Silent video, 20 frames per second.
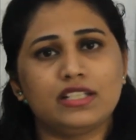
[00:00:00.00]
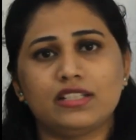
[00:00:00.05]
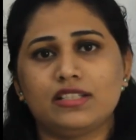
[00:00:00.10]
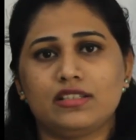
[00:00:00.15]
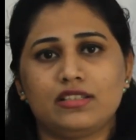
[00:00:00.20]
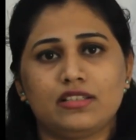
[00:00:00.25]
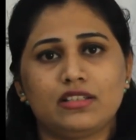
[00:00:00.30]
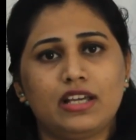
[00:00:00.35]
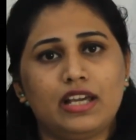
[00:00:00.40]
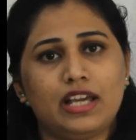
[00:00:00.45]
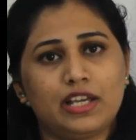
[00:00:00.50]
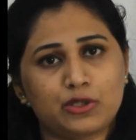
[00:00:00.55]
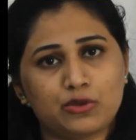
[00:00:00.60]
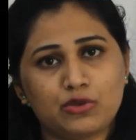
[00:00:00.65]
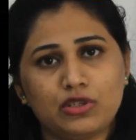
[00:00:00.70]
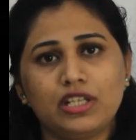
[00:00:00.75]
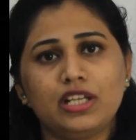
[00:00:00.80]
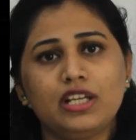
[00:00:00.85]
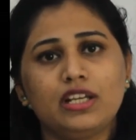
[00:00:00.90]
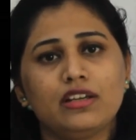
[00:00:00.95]
it's
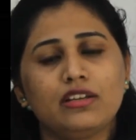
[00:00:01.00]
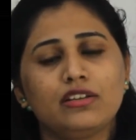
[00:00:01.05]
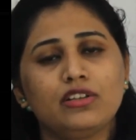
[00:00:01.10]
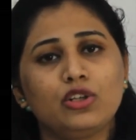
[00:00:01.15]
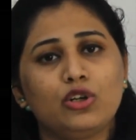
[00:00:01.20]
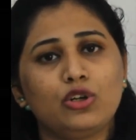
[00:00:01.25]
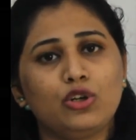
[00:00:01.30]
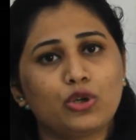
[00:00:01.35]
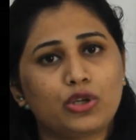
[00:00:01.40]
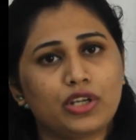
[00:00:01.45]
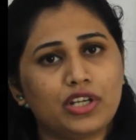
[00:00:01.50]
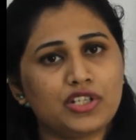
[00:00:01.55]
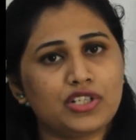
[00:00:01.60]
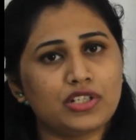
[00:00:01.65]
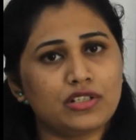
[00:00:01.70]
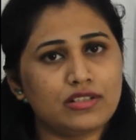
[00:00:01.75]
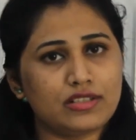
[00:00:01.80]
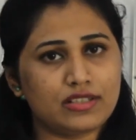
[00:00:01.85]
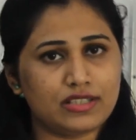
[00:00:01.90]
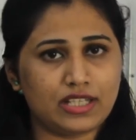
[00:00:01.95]
actually the
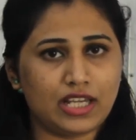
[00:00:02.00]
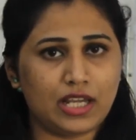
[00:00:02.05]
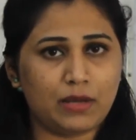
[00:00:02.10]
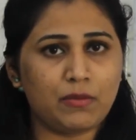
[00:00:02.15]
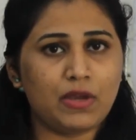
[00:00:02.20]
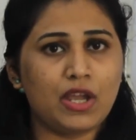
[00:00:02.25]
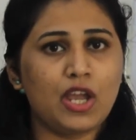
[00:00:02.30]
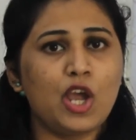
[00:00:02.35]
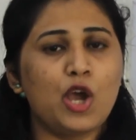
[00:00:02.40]
location is same,